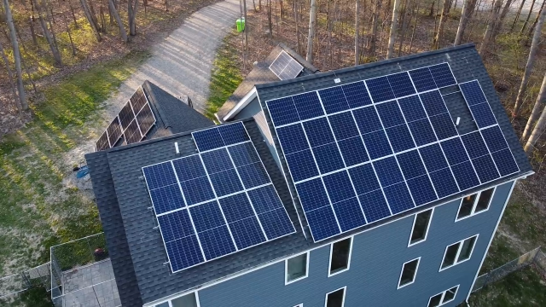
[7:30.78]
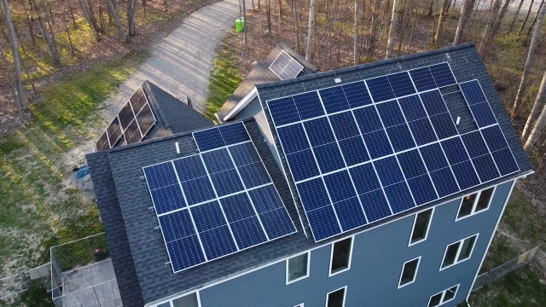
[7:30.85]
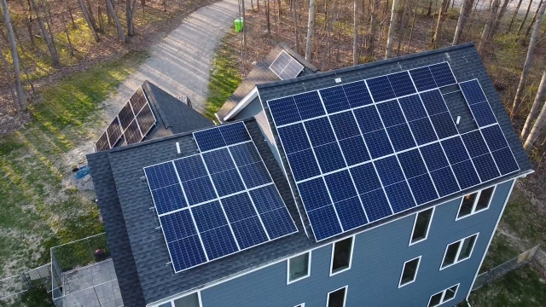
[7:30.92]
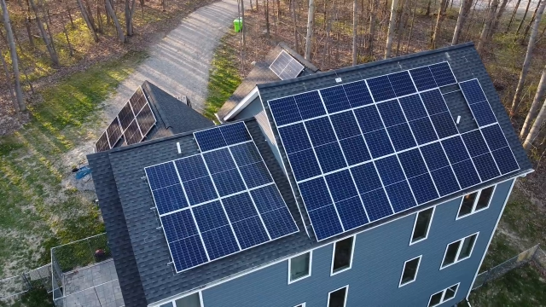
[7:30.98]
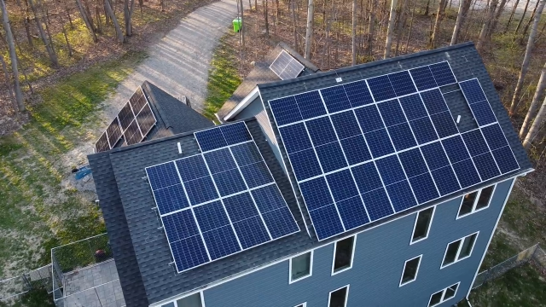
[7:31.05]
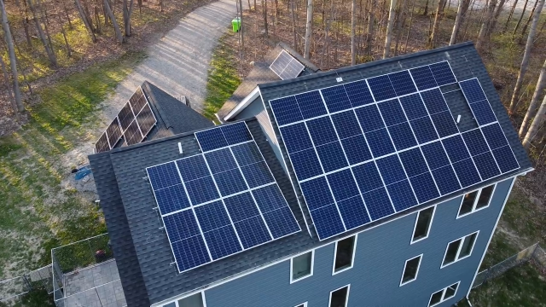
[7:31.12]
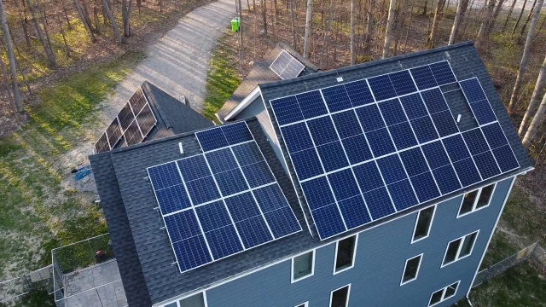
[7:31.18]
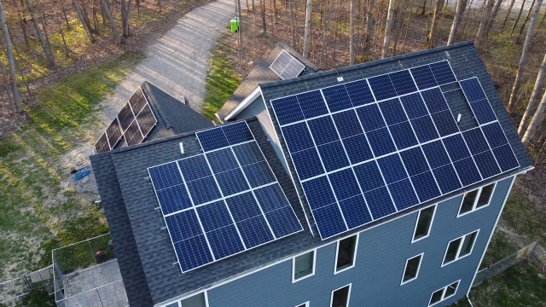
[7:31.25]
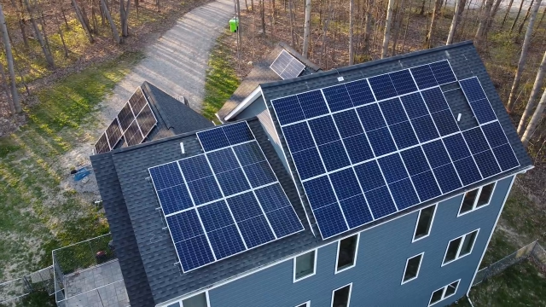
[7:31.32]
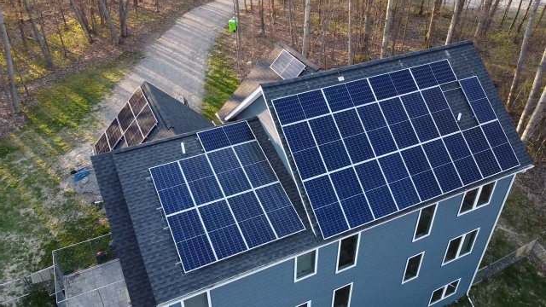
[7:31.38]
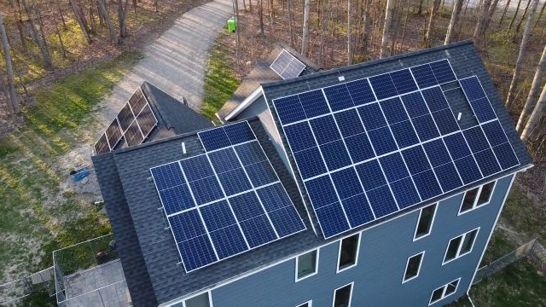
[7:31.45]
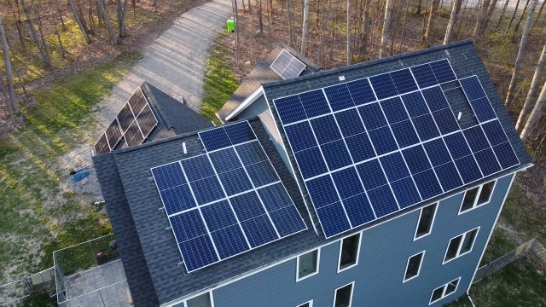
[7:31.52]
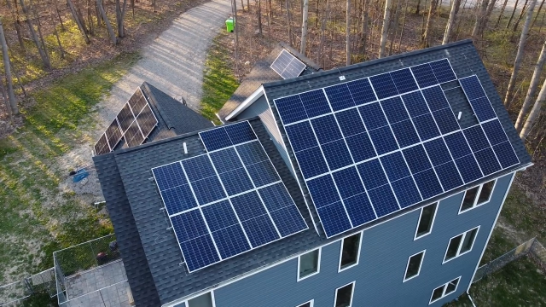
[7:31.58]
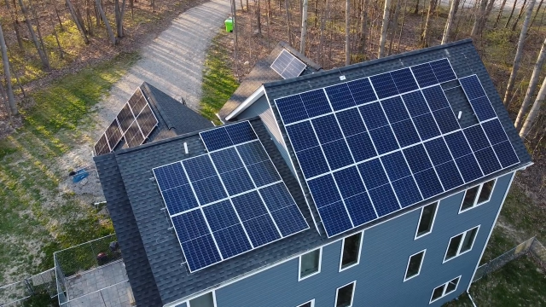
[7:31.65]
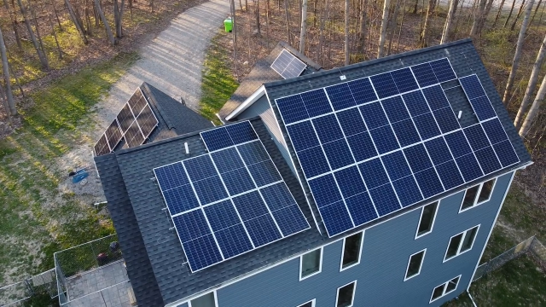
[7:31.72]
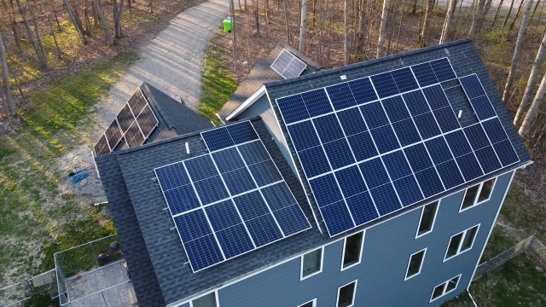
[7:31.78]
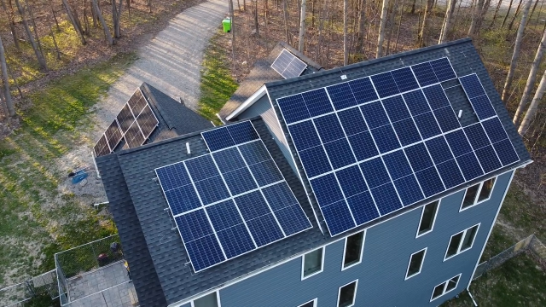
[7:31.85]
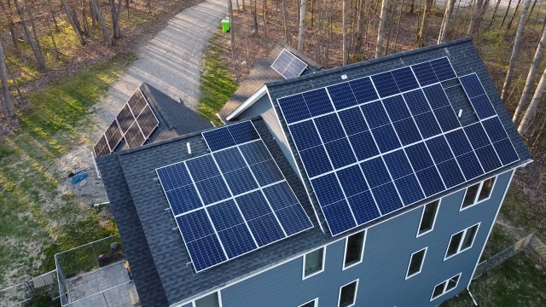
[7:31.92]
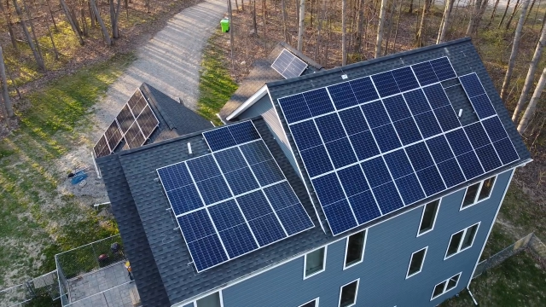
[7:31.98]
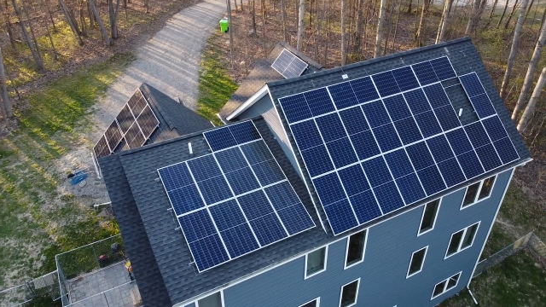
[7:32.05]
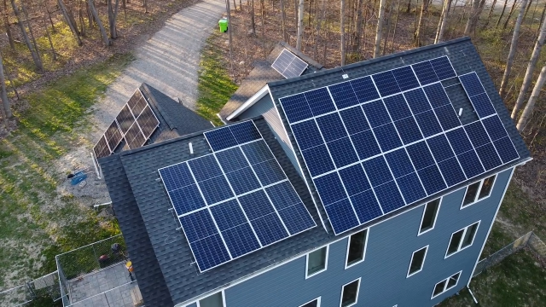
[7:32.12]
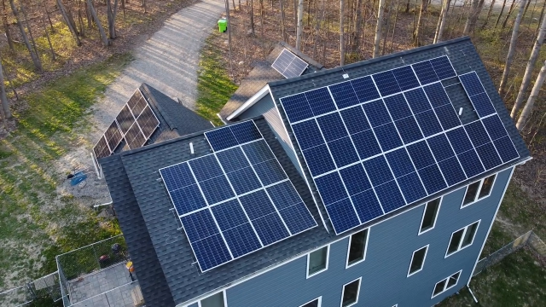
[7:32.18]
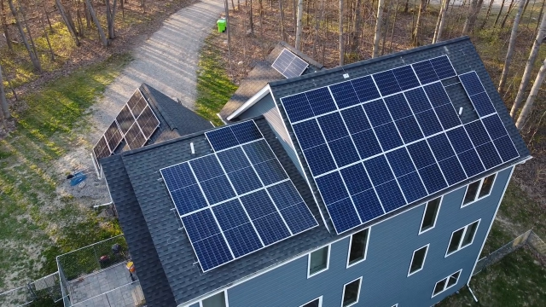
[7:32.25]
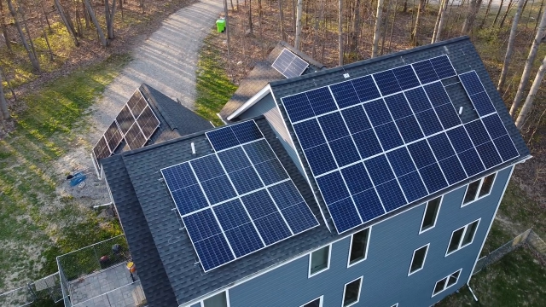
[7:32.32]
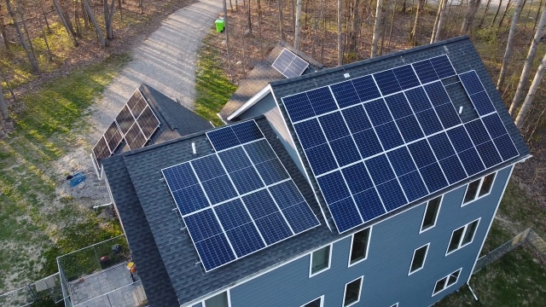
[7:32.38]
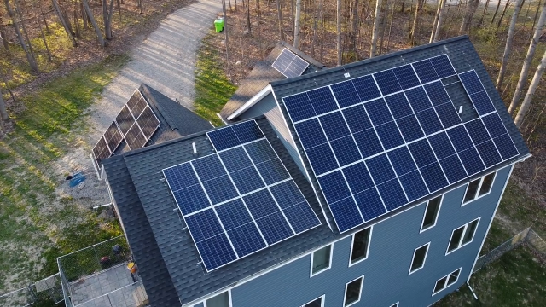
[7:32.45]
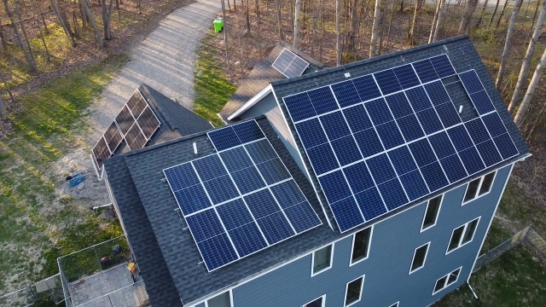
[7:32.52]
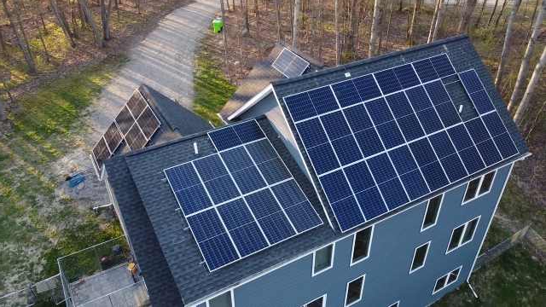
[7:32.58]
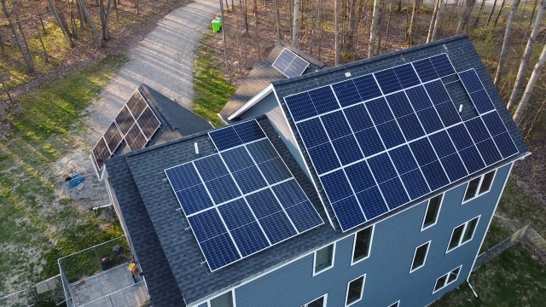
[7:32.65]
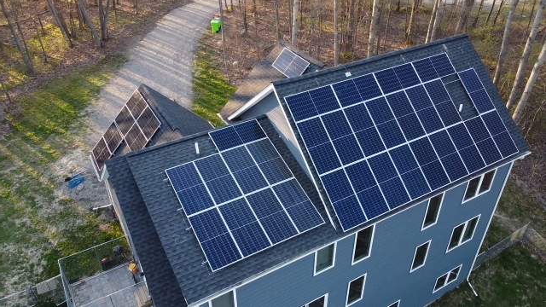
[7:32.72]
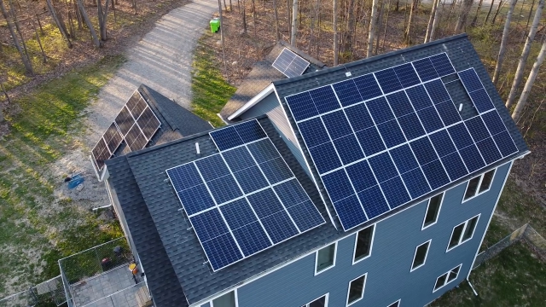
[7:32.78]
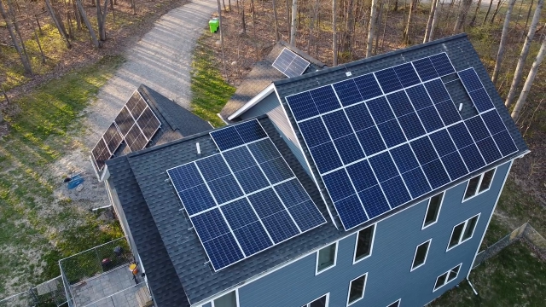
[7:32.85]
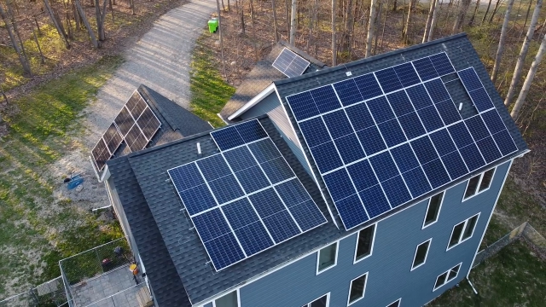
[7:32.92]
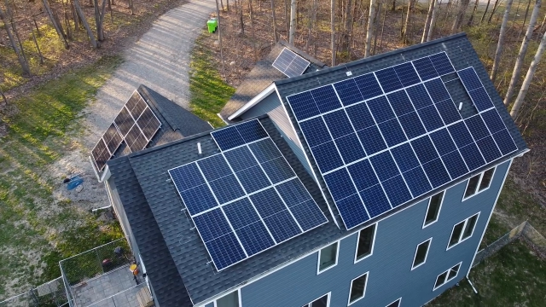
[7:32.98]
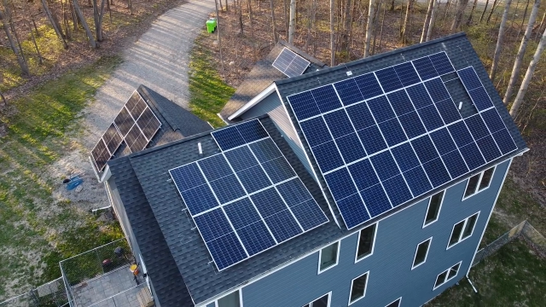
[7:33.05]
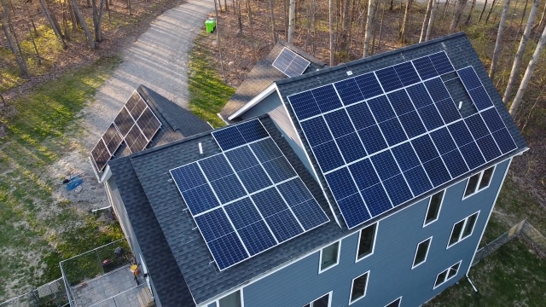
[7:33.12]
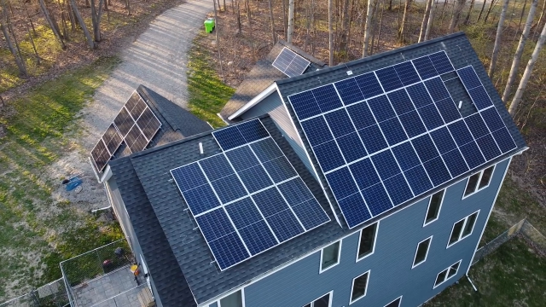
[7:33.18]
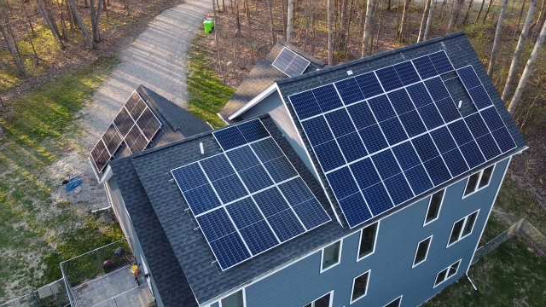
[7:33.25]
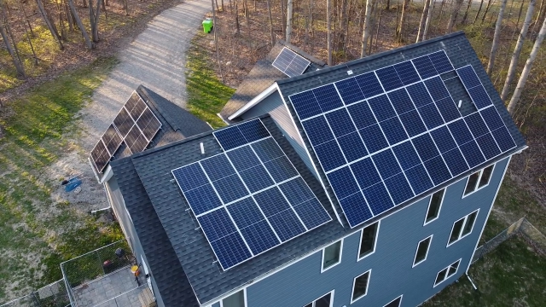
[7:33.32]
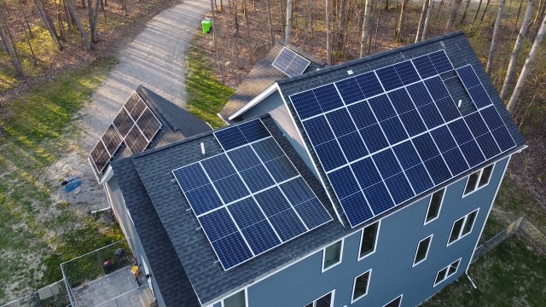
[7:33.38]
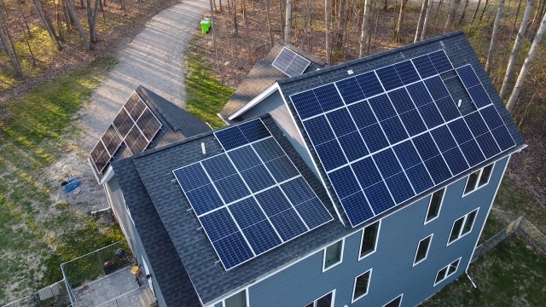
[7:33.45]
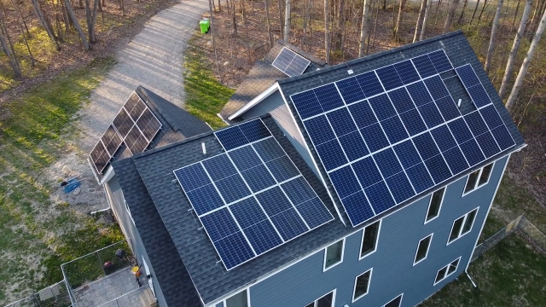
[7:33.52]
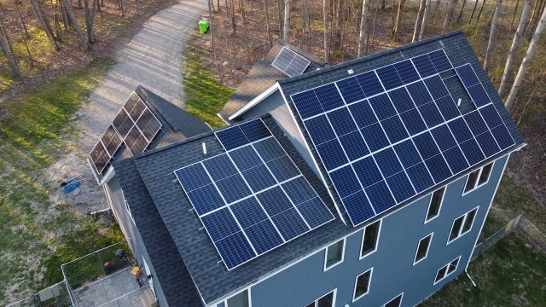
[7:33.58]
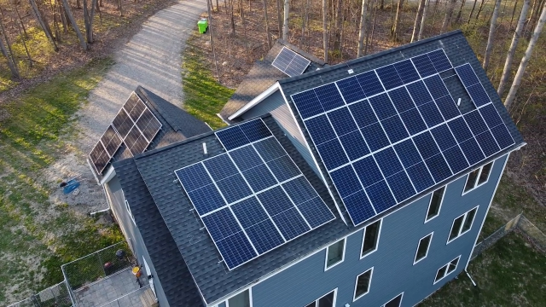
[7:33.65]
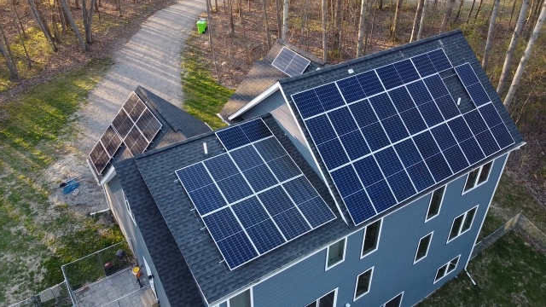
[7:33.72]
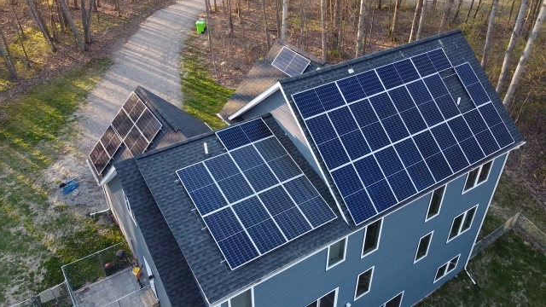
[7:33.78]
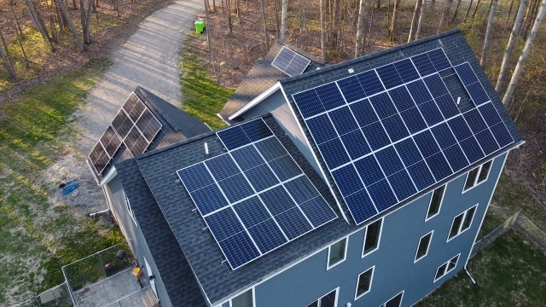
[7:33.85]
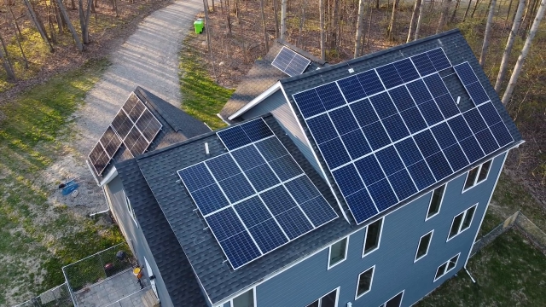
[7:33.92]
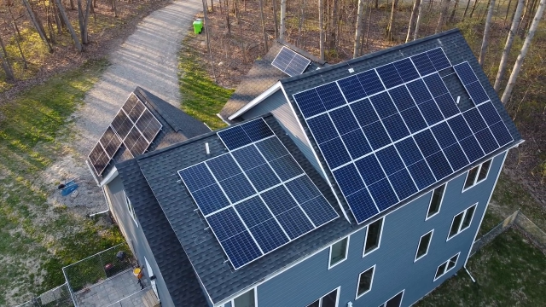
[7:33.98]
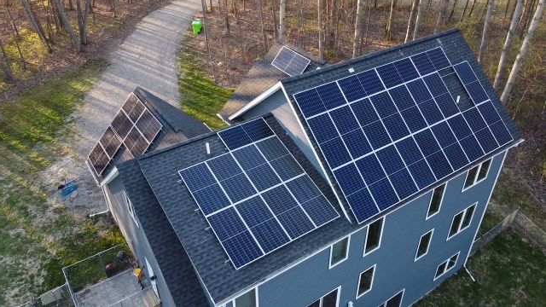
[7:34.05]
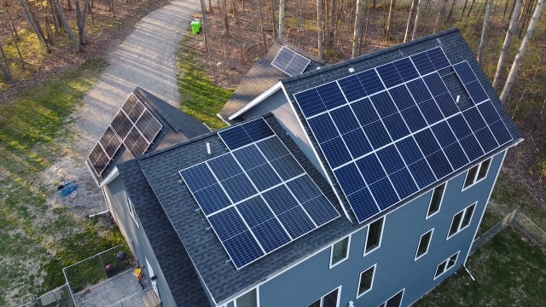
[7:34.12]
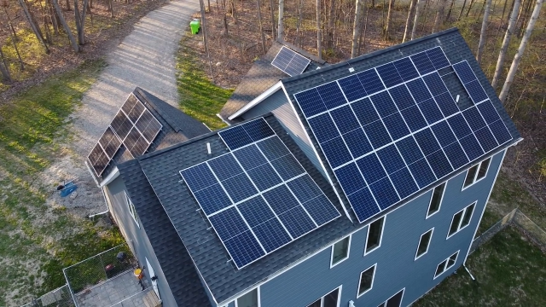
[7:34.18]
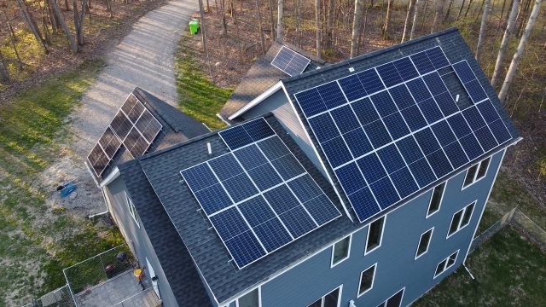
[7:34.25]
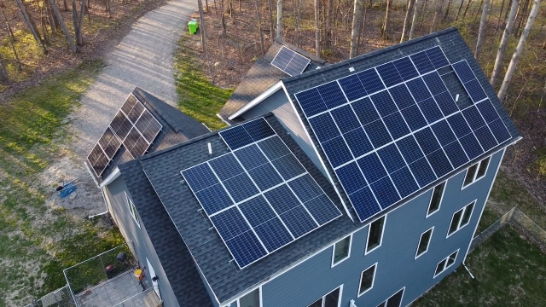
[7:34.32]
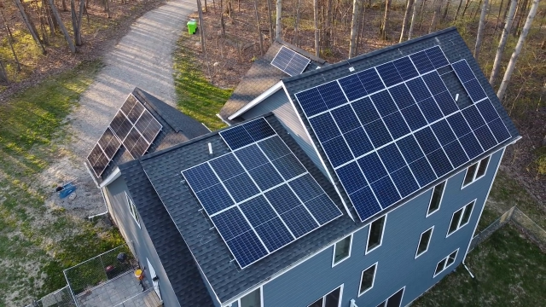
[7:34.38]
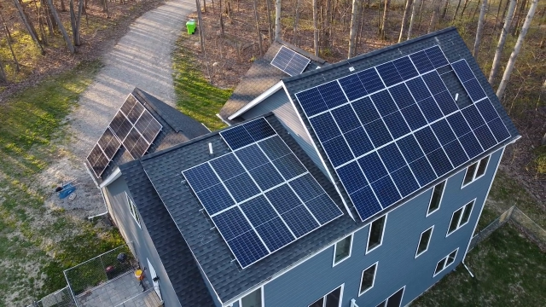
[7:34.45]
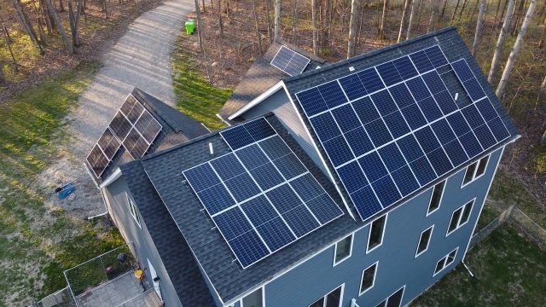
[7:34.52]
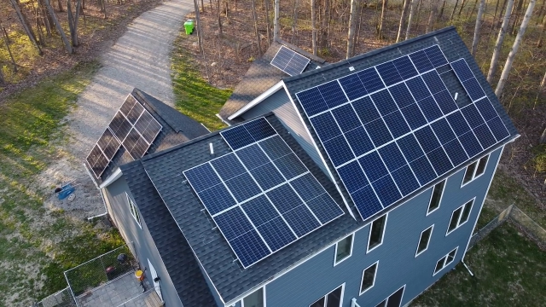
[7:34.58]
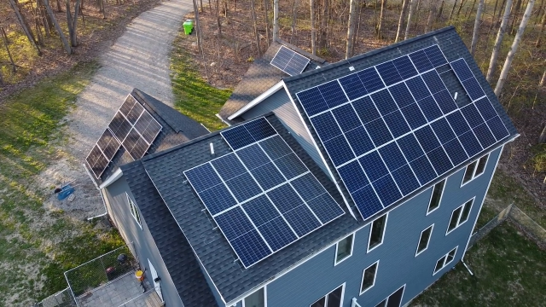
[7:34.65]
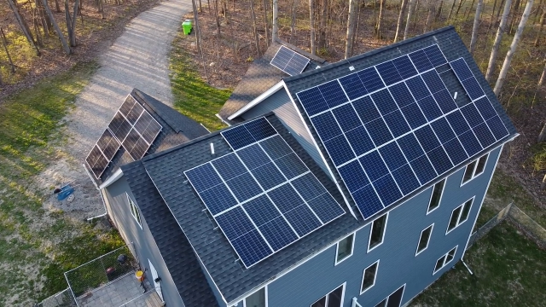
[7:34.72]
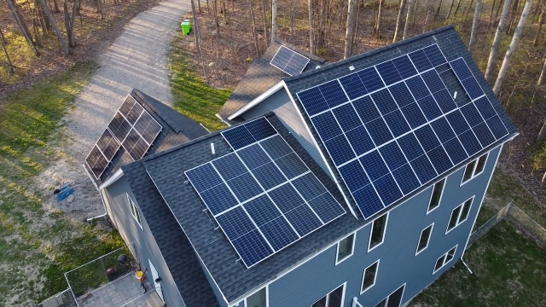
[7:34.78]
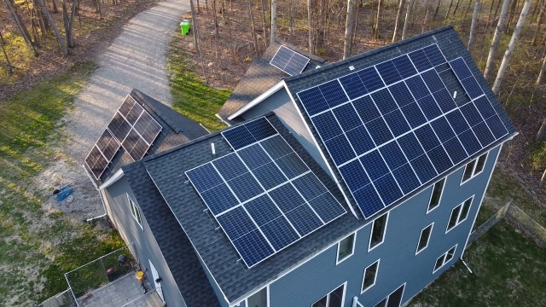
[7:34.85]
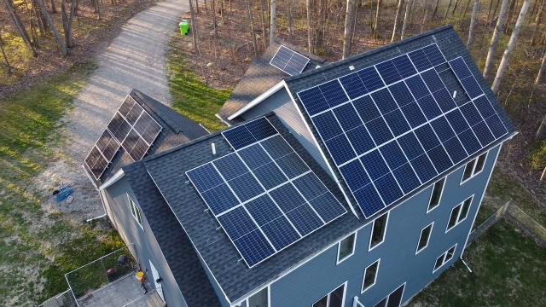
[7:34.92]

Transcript: Nobody's mouth can be seen.